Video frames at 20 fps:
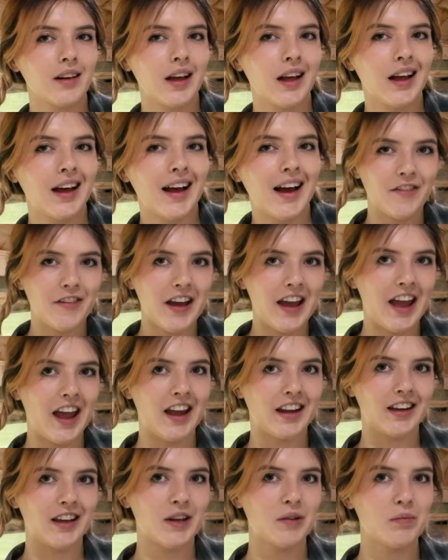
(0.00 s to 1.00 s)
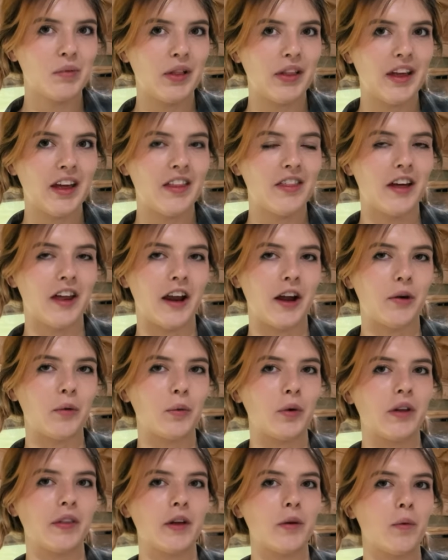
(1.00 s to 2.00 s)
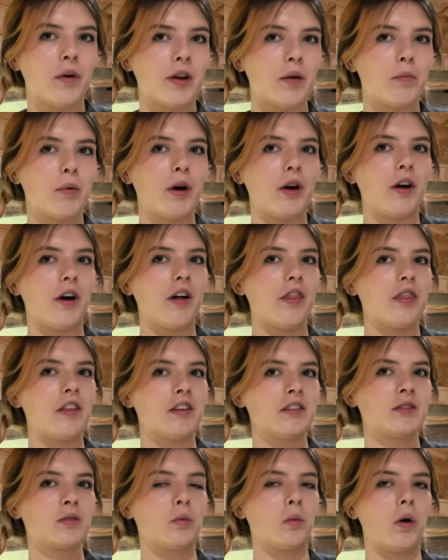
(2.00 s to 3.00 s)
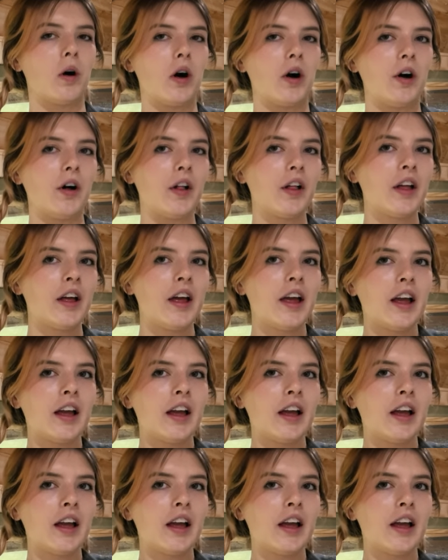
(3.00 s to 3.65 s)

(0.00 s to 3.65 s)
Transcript: I have a hanging plant that I really want to put on this wall.